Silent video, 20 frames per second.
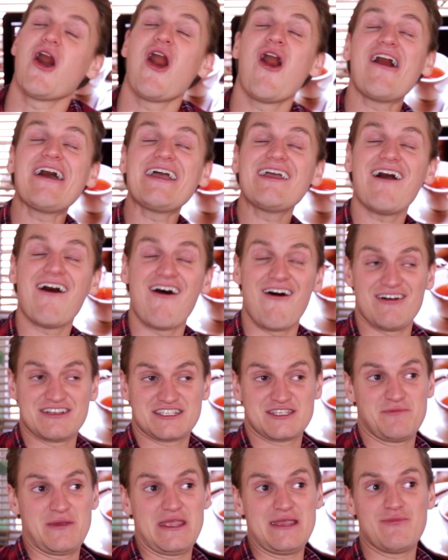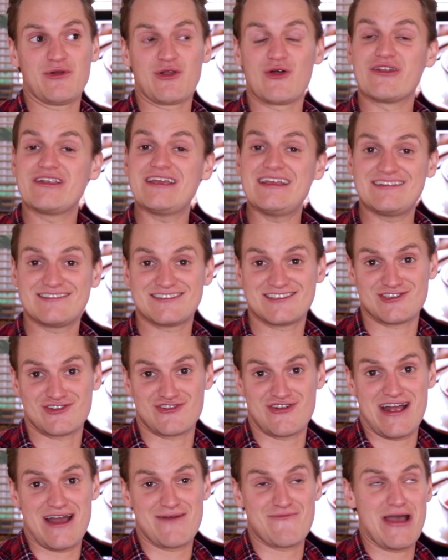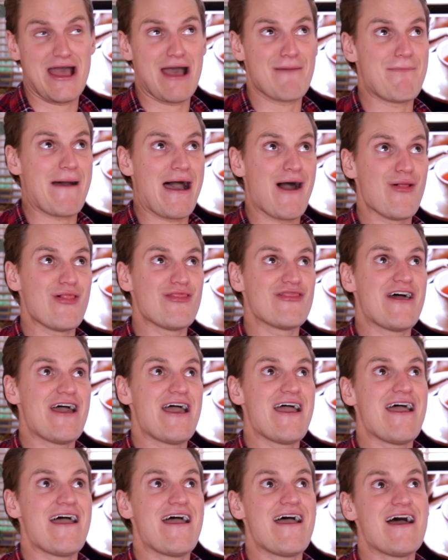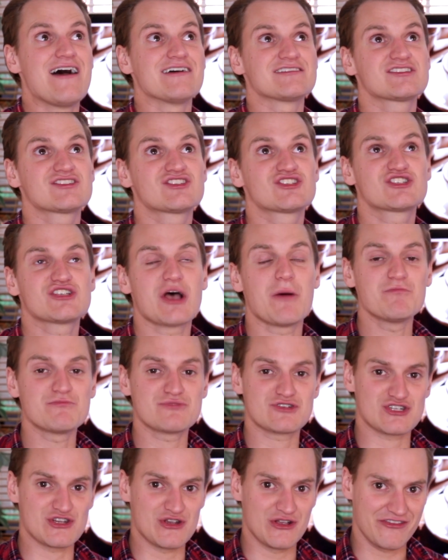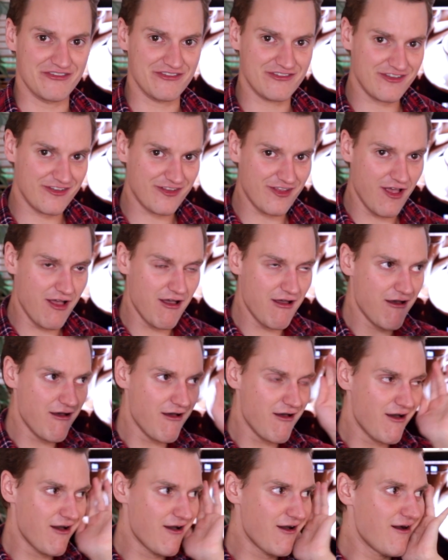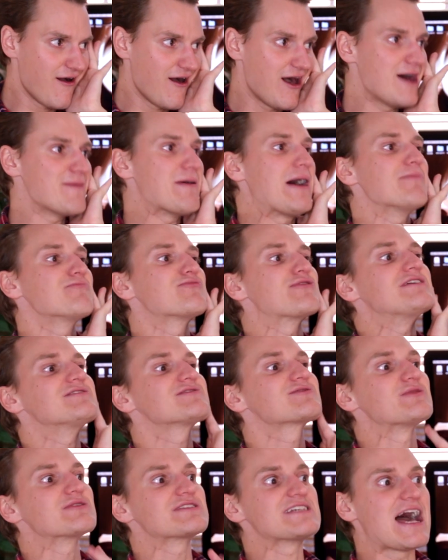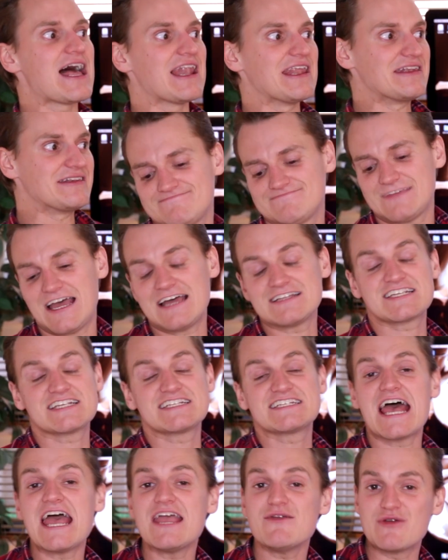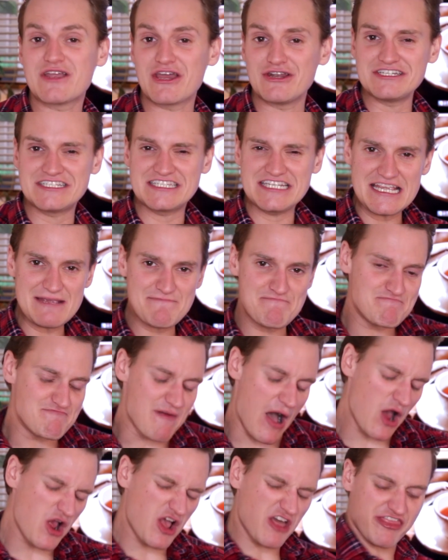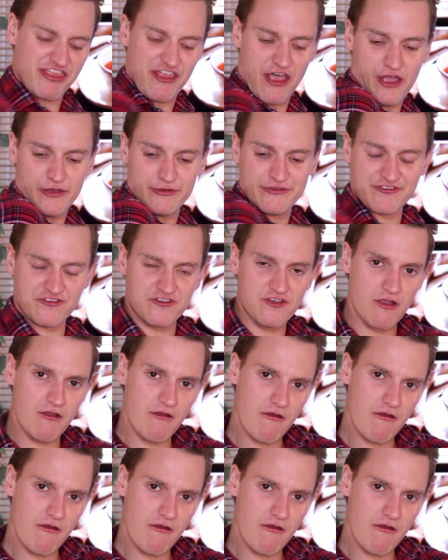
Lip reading: I asked people on Instagram about their assumptions about Britain's Got Talent. And today we're gonna debunk those.